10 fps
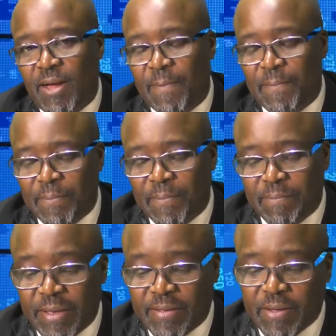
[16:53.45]

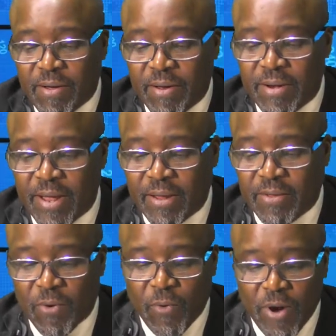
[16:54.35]
misconduct
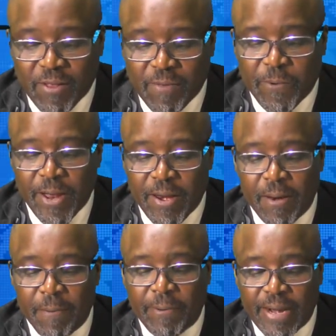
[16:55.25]
or widespread
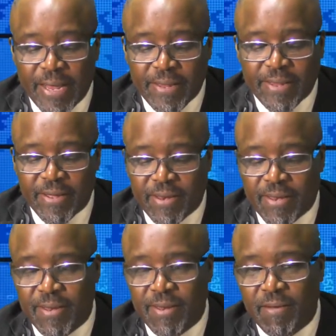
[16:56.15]
and
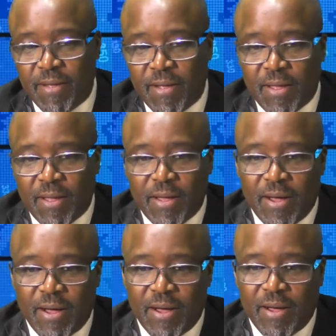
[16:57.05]
blatant
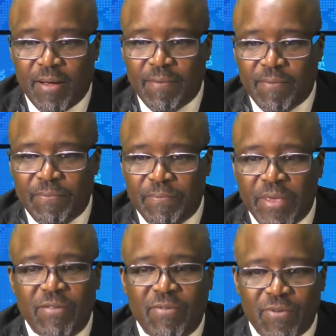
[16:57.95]

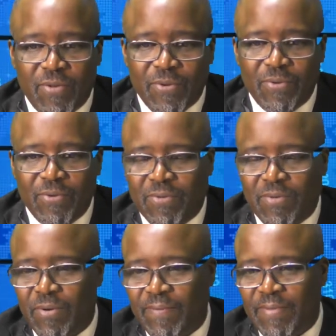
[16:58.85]
misuse
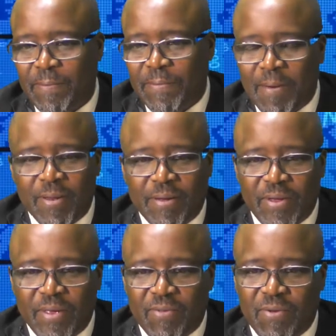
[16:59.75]
of the public
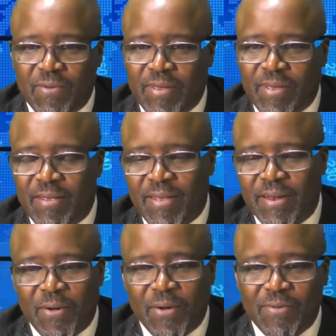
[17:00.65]
resources,
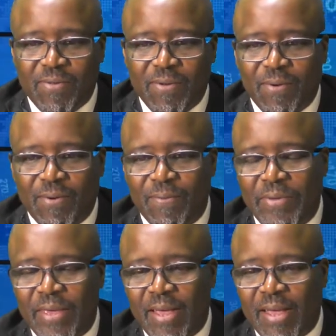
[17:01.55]
and also
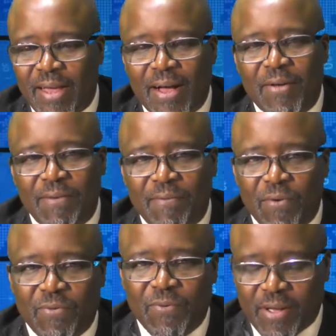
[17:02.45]
how the
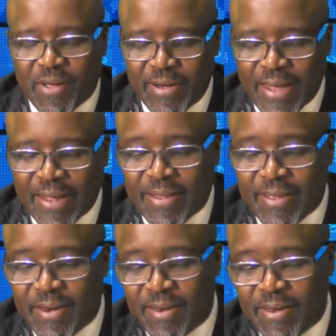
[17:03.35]
votes were
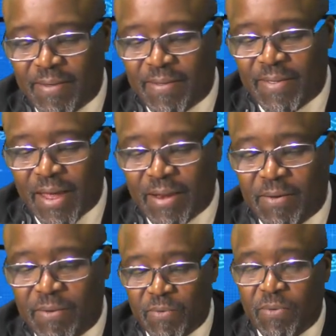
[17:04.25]
conducted, that
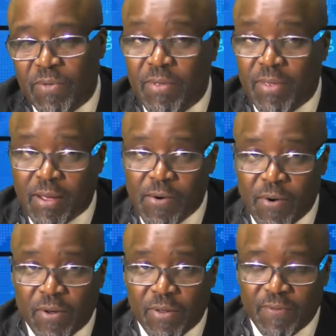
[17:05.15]
to the
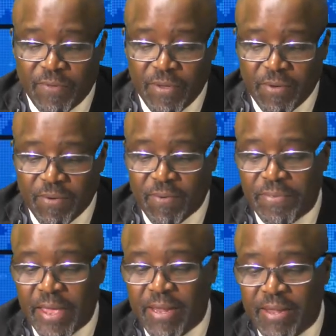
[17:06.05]
court's view,
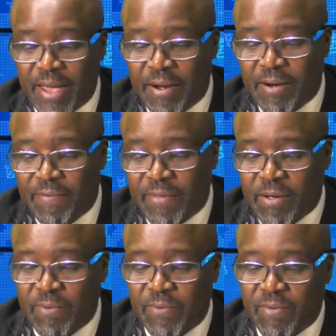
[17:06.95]
the integrity of the
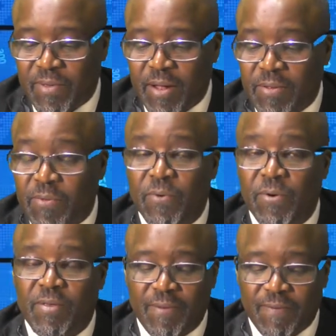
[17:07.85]
results
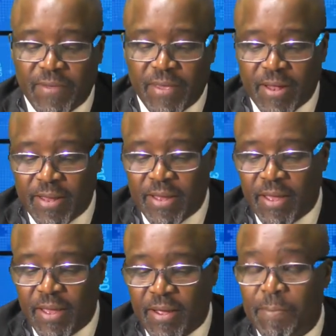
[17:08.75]
was
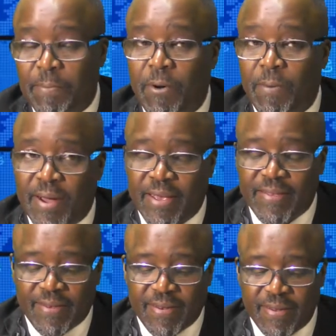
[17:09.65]
severely
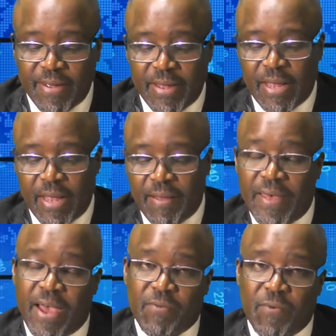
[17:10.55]
compromised.
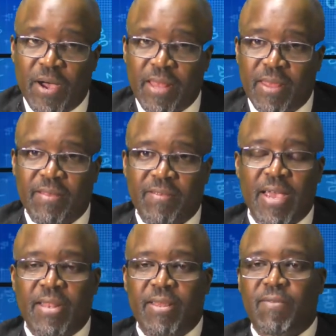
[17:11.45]
That's why they
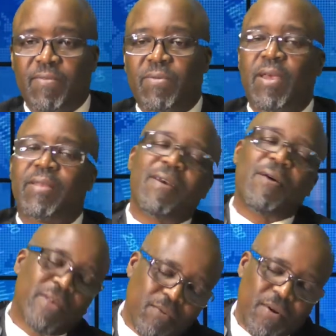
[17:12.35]
say this.
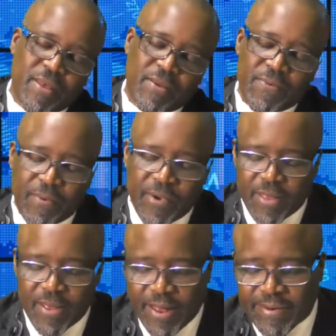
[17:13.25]
That's why they threw away
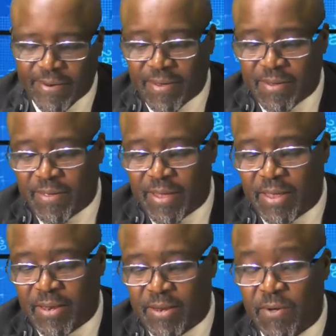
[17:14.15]
the elections and say
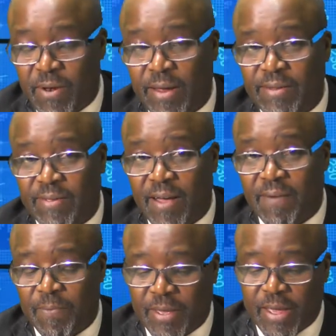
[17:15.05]
that new elections have
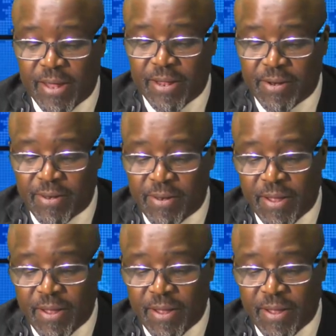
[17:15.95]
to be held.